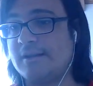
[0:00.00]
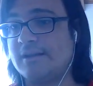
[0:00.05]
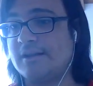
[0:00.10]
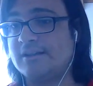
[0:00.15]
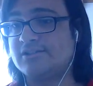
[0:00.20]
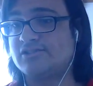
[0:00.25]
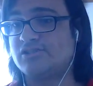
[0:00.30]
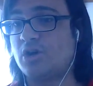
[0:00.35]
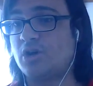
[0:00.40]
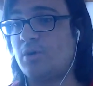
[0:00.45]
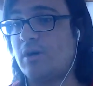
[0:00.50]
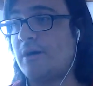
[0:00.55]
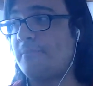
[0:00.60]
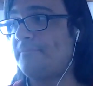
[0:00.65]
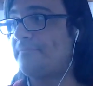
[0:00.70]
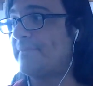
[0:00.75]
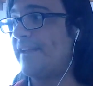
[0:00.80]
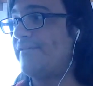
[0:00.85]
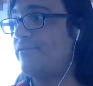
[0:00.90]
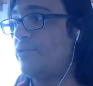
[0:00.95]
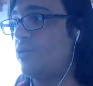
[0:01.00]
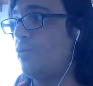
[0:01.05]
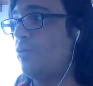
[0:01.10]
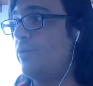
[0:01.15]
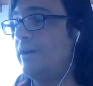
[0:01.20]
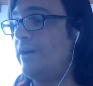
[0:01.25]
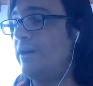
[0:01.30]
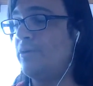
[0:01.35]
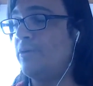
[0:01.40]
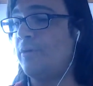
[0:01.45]
So if you
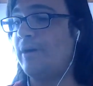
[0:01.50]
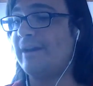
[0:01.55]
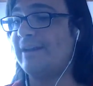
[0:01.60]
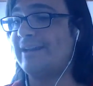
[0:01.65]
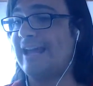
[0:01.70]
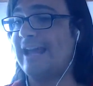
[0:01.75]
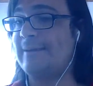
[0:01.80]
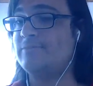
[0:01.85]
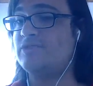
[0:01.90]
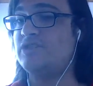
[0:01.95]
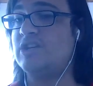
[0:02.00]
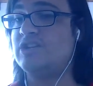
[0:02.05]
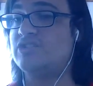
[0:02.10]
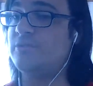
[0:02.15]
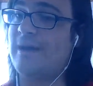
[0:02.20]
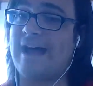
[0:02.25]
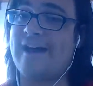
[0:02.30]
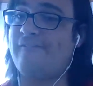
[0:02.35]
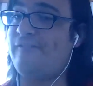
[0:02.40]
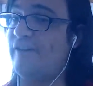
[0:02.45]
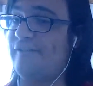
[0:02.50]
really want a game changer, have